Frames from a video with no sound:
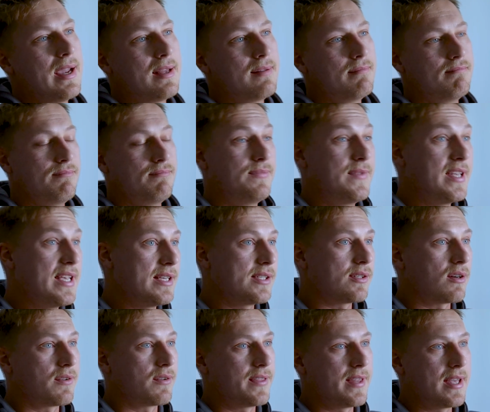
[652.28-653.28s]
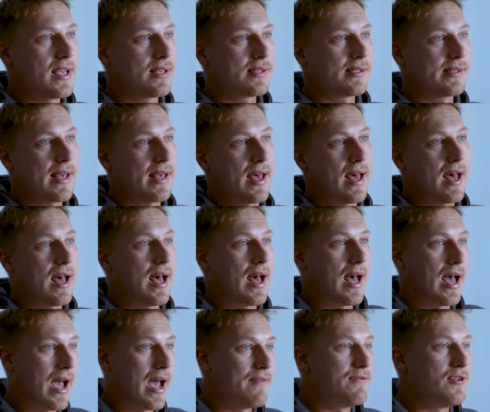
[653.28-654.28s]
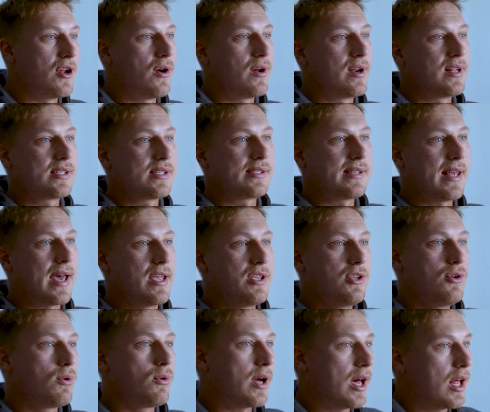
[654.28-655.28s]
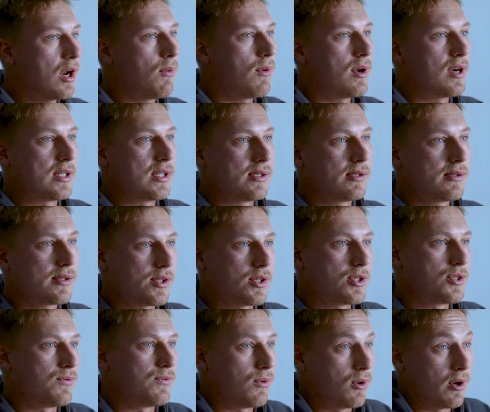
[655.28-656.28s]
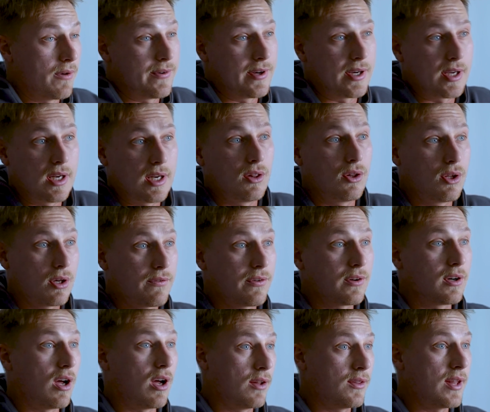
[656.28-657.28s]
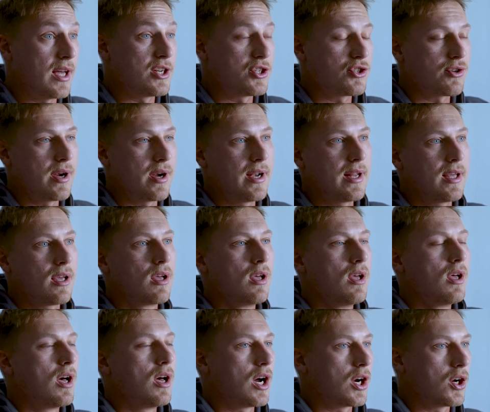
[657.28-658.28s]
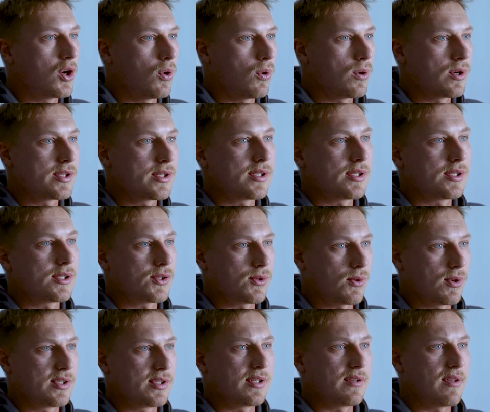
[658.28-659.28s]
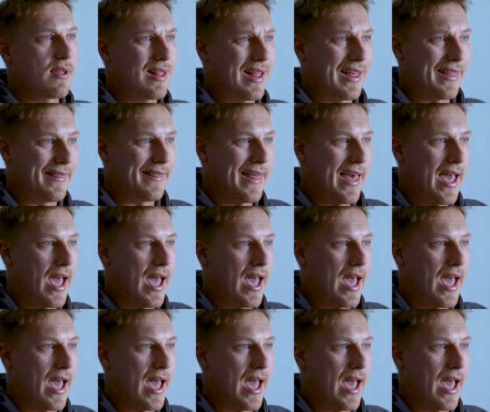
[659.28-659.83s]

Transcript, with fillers: and these are things that I've noticed that you kind of want to search for. If you're going to look for an online training, a course, sorts like